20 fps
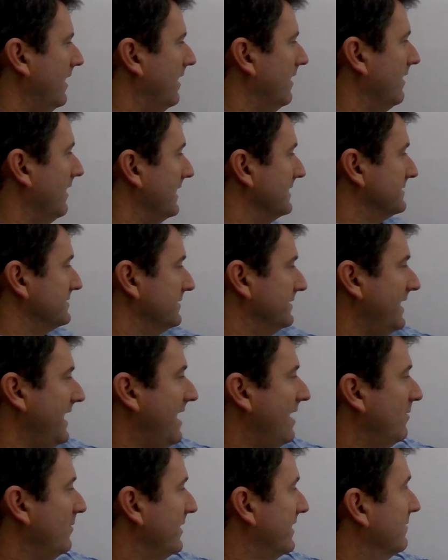All right, so
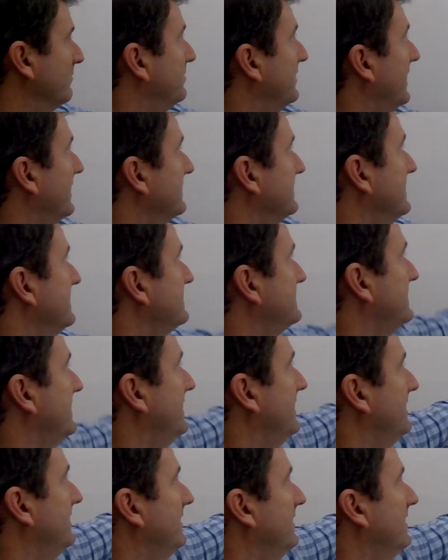now we can plug this
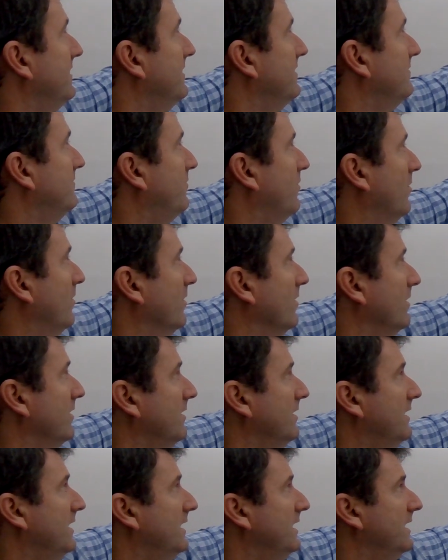in
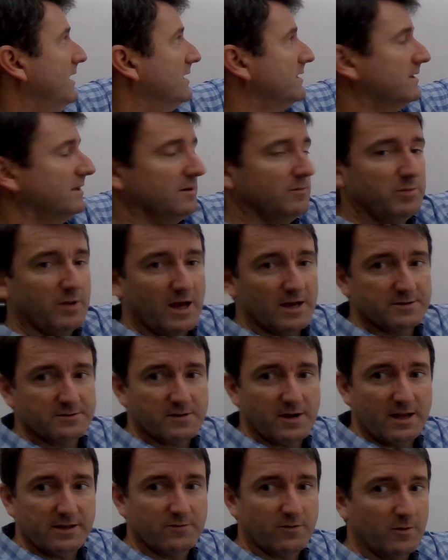for the Laplace
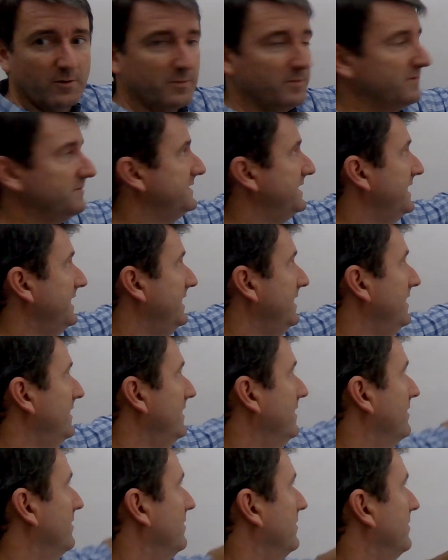transform of
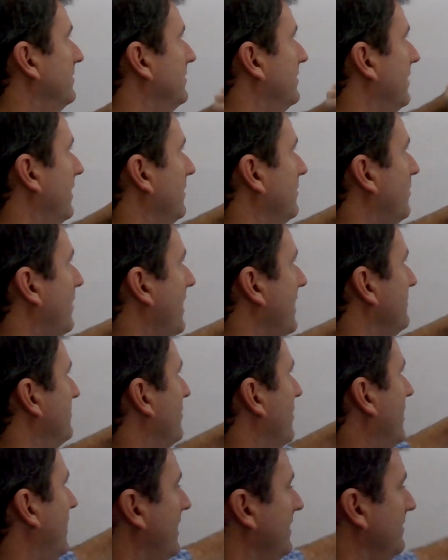t y
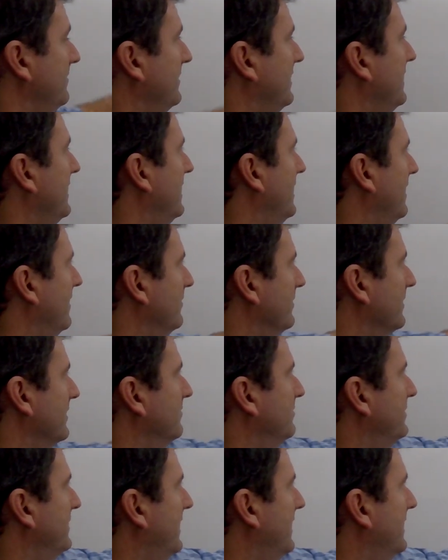prime, and we
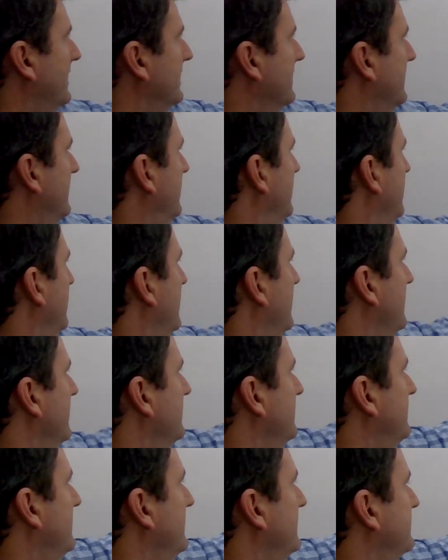can plug
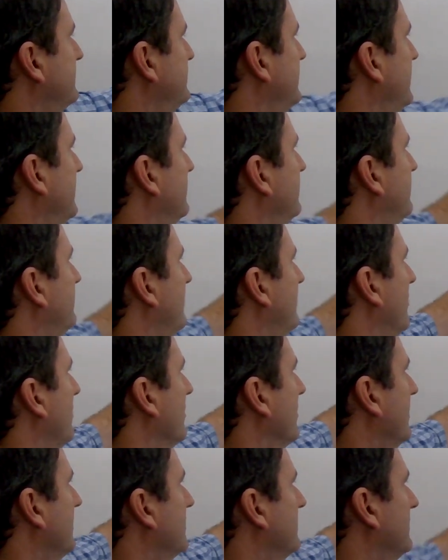this in
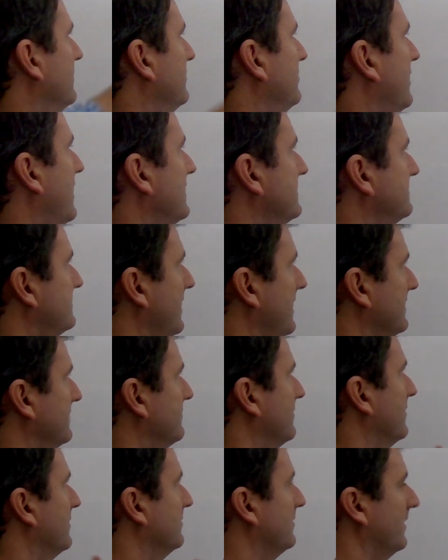for the Laplace
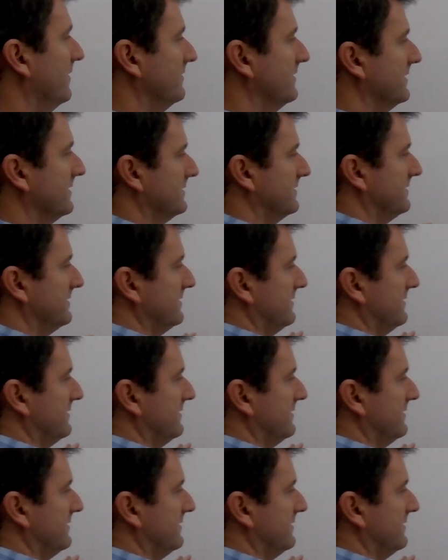transform of the